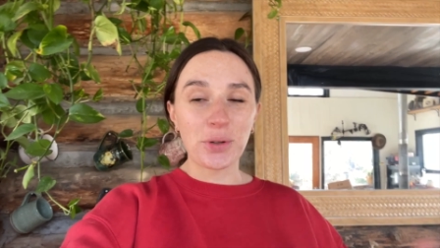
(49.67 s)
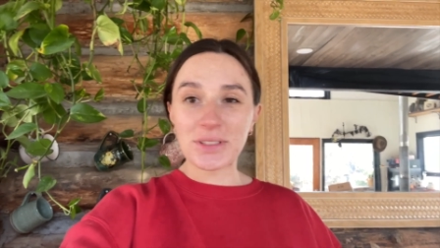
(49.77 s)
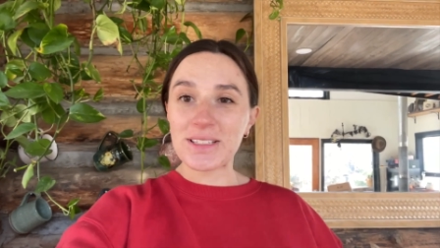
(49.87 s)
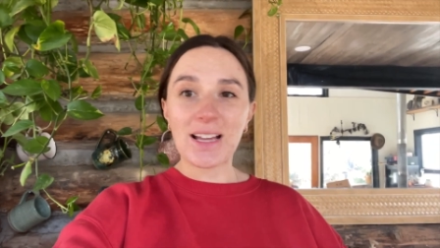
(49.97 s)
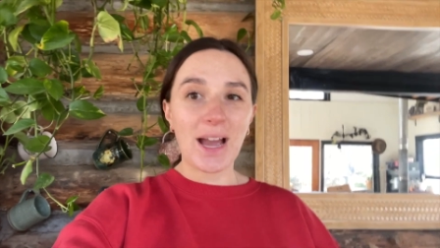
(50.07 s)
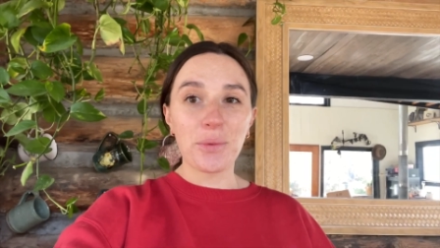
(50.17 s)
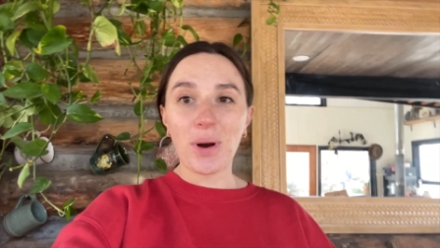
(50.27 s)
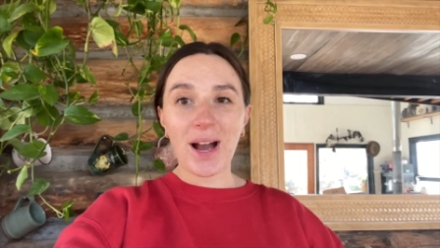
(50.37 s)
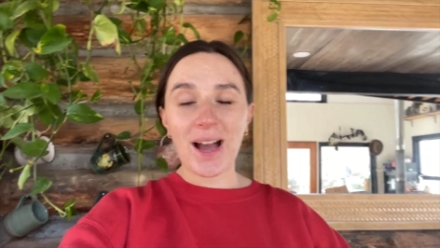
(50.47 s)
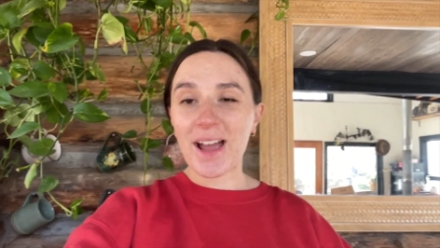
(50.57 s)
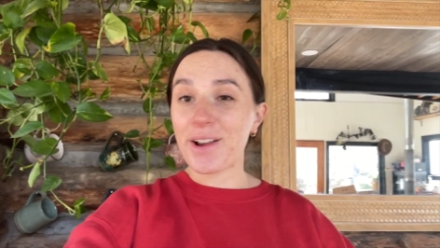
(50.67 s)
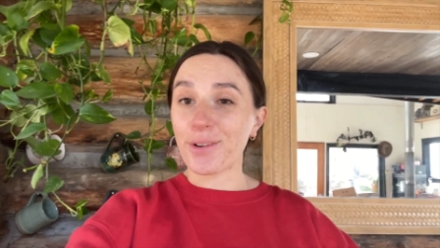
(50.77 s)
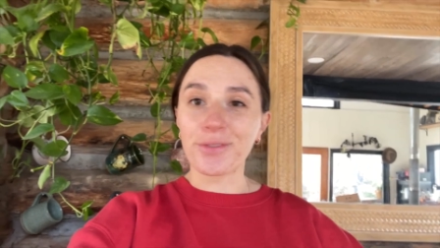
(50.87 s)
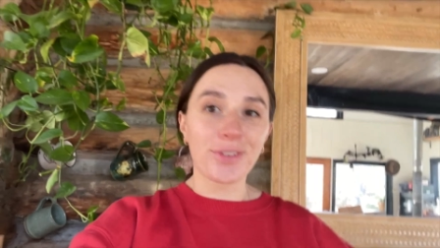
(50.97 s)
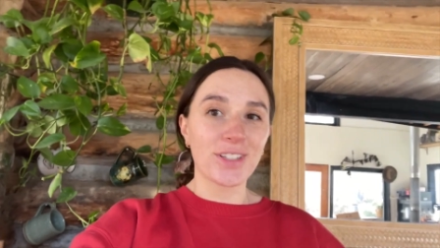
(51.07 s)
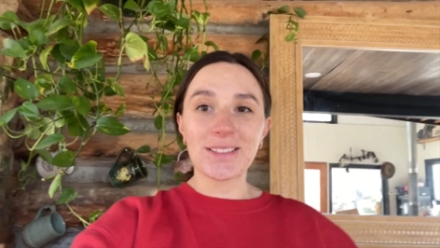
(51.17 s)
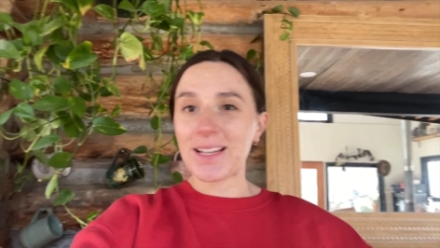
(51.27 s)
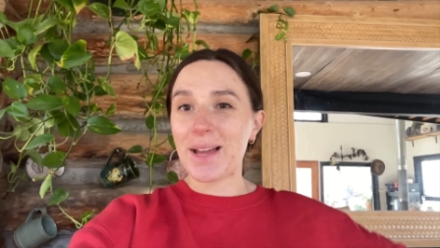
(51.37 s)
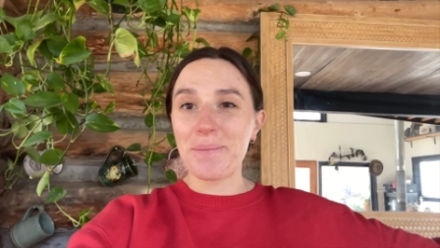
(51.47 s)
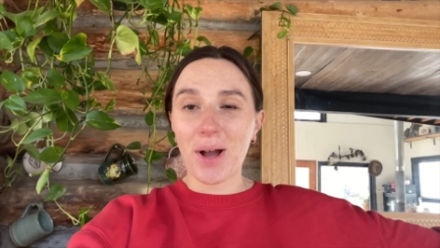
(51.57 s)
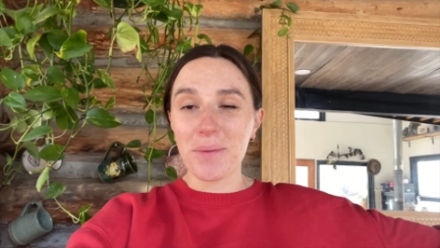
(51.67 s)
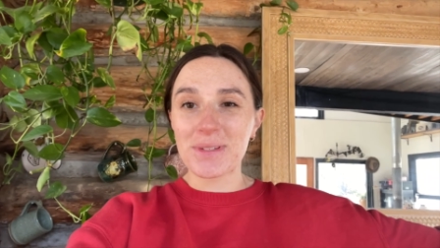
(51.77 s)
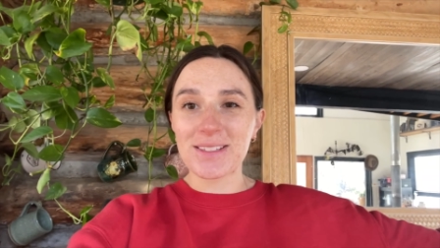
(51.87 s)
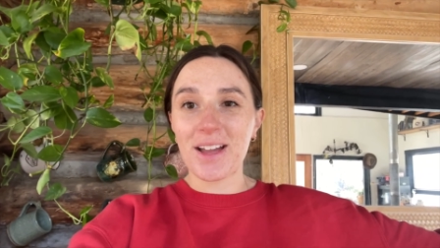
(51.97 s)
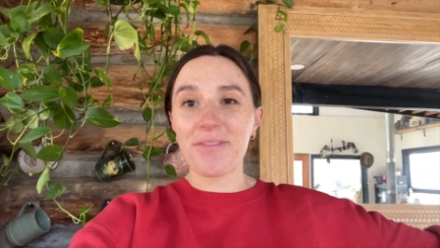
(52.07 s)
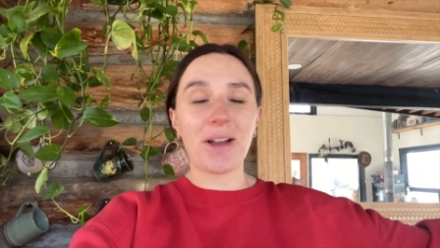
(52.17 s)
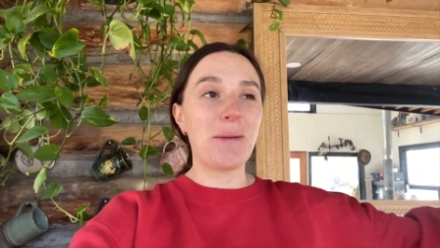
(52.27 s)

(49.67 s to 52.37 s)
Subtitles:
or DIY or first-time mom stuff,